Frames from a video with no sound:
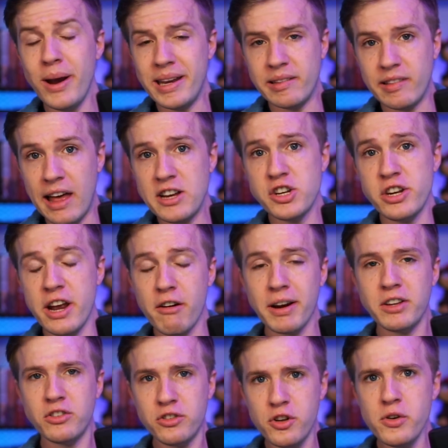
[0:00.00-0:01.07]
a
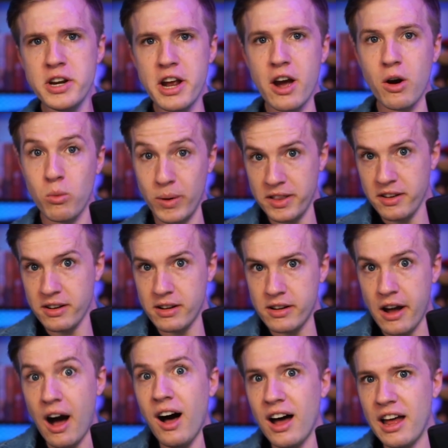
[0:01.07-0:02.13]
legendary studio with a
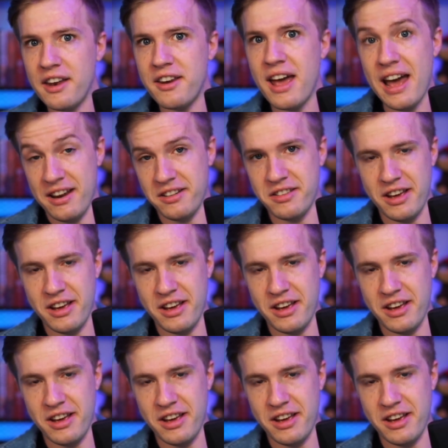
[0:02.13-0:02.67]
god at its